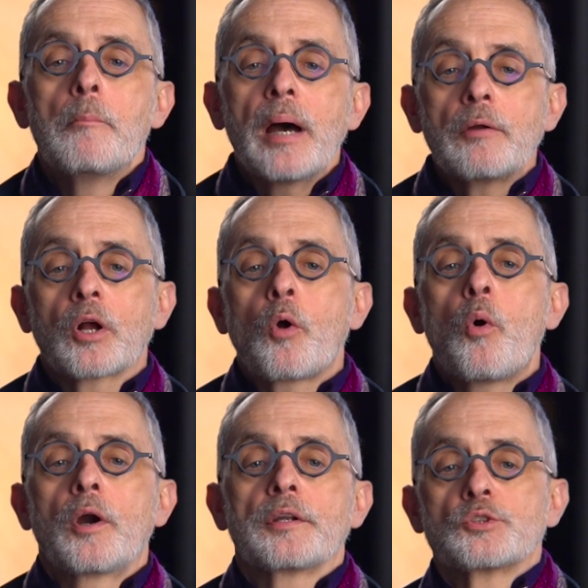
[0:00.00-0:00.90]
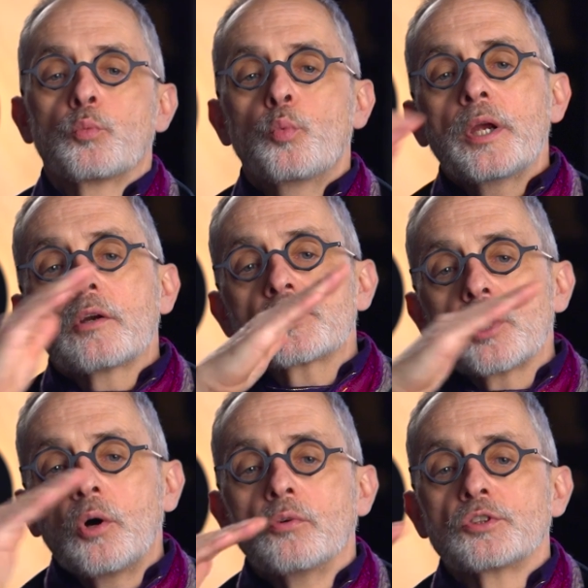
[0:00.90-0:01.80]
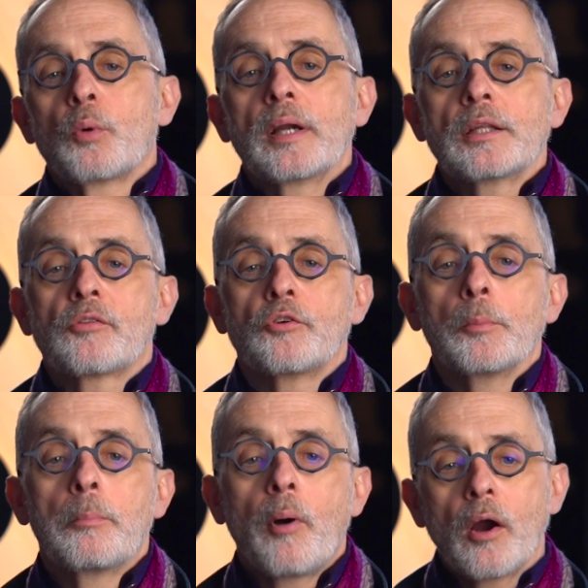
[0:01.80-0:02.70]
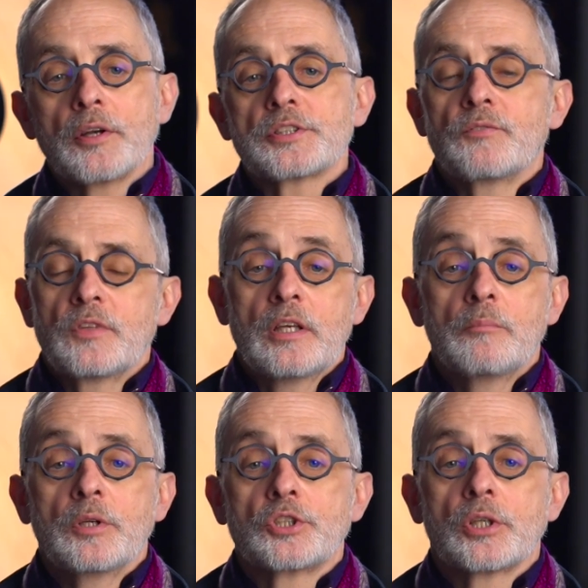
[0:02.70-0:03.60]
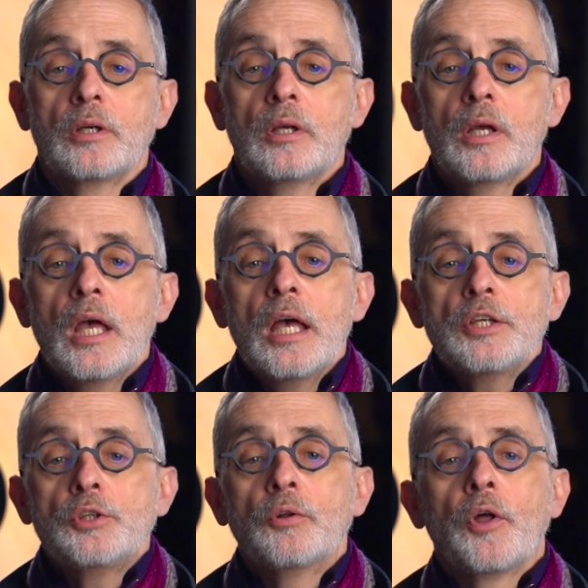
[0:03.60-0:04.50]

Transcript: might record as weird tones running through parts of the image. You'll